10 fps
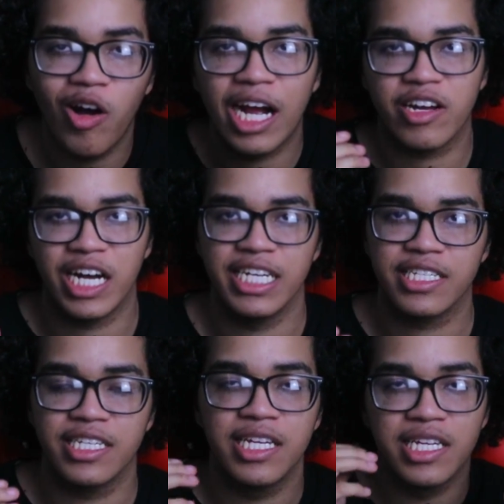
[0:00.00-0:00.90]
All right,
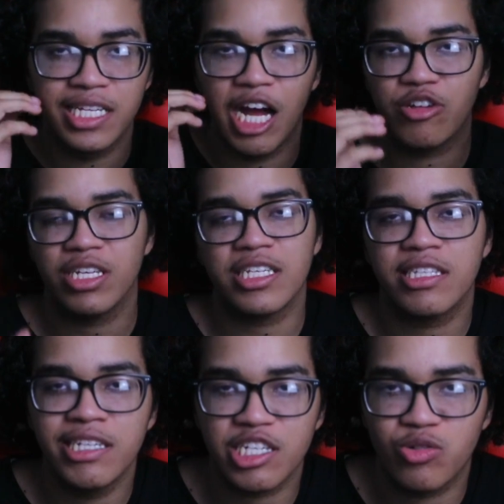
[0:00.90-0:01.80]
guys. Now, this
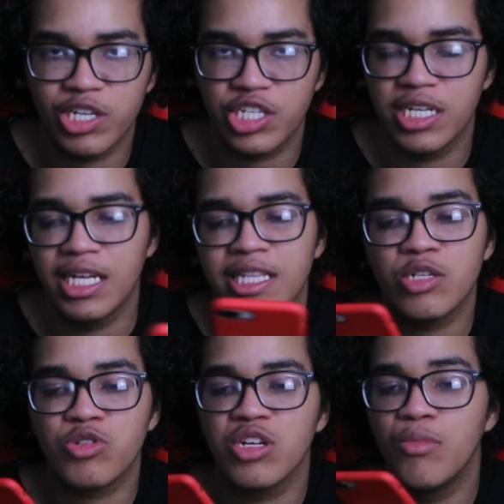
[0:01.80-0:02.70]
is the next question.
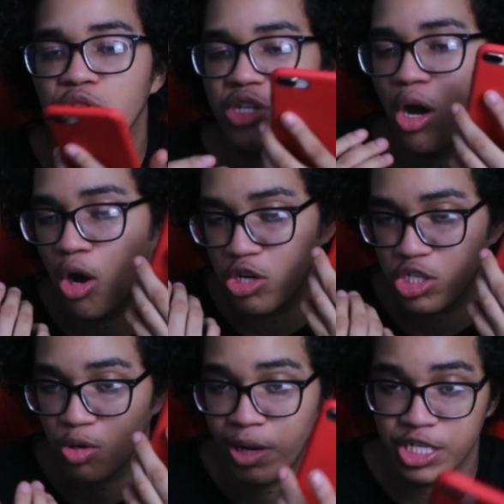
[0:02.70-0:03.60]
This was the most
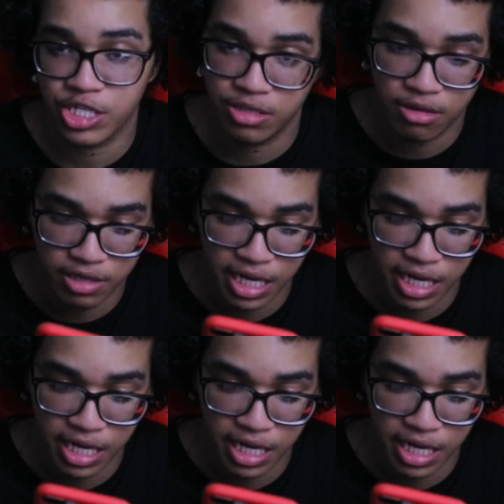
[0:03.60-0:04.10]
asked question,